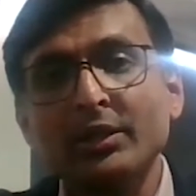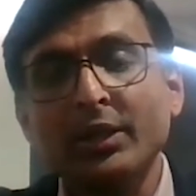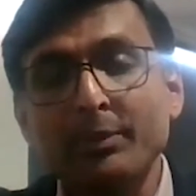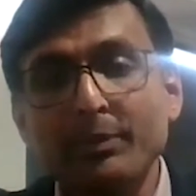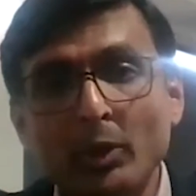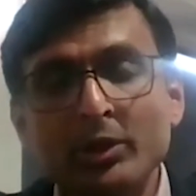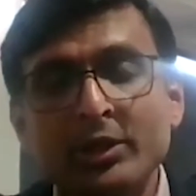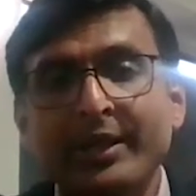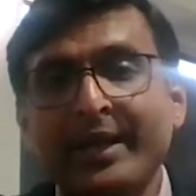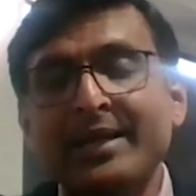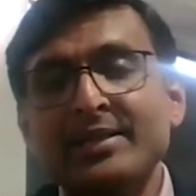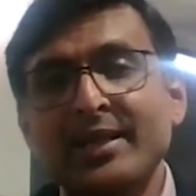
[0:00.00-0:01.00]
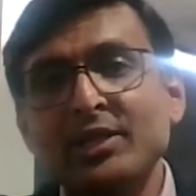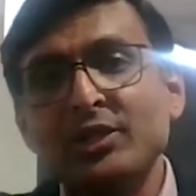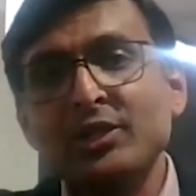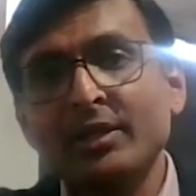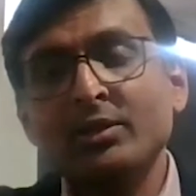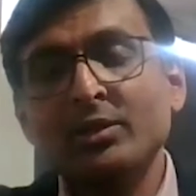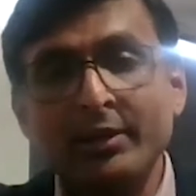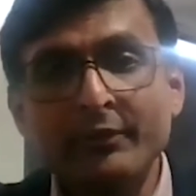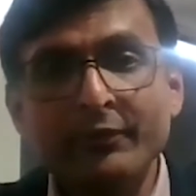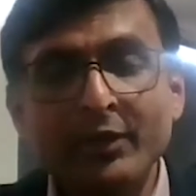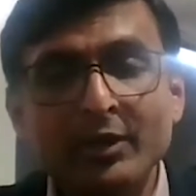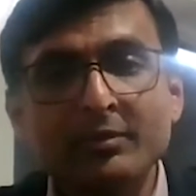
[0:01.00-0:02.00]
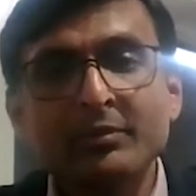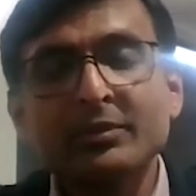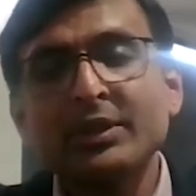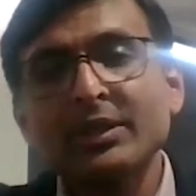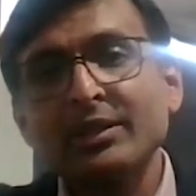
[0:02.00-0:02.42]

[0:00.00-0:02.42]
report transaction, confirm